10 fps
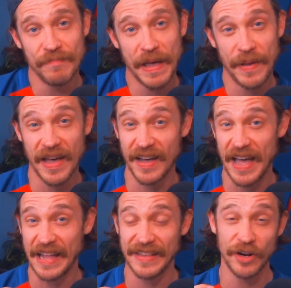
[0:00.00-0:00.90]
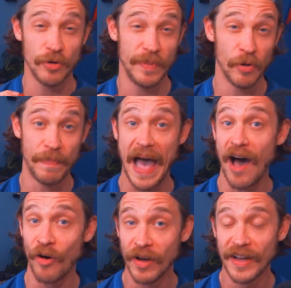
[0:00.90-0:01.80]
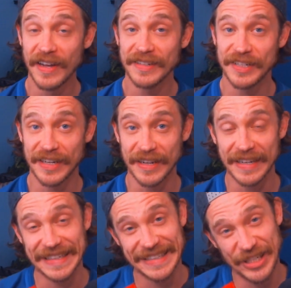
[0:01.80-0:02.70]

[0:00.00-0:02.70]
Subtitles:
maybe a Atletico Bilbao to